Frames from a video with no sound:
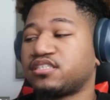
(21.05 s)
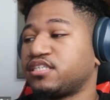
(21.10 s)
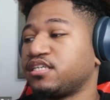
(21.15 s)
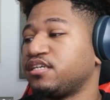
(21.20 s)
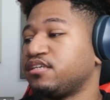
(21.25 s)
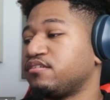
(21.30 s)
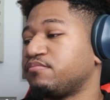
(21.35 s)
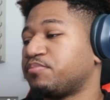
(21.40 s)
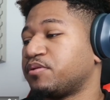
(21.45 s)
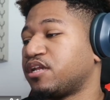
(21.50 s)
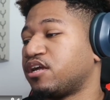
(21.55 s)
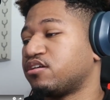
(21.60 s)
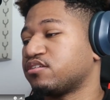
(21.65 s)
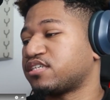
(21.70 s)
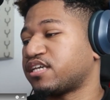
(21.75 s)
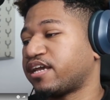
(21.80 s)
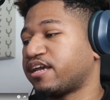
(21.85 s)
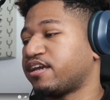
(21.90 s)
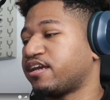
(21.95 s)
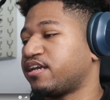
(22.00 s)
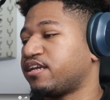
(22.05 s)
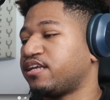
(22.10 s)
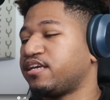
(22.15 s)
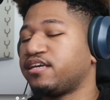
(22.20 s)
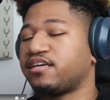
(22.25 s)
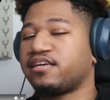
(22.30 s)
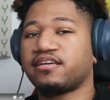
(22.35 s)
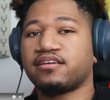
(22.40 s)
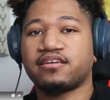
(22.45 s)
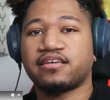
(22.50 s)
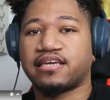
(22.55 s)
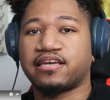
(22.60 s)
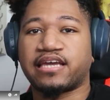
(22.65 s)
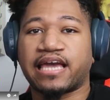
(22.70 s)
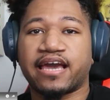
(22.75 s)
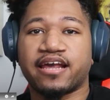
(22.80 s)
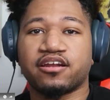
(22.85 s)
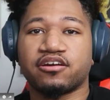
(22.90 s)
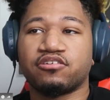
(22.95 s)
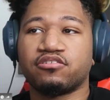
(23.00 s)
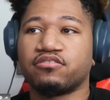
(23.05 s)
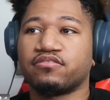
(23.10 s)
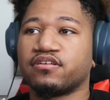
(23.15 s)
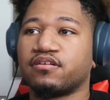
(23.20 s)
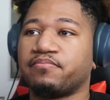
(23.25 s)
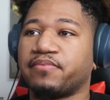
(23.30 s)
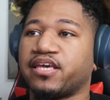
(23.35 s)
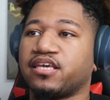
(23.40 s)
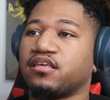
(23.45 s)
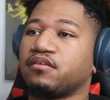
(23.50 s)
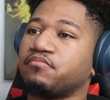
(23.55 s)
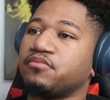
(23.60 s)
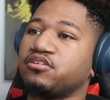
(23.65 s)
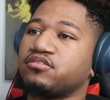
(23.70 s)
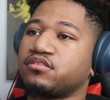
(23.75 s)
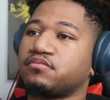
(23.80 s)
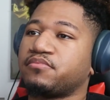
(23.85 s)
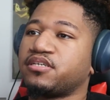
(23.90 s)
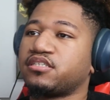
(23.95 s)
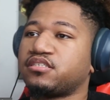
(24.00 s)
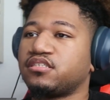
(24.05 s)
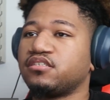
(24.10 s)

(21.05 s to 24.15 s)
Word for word: She belongs in any category of making music, man.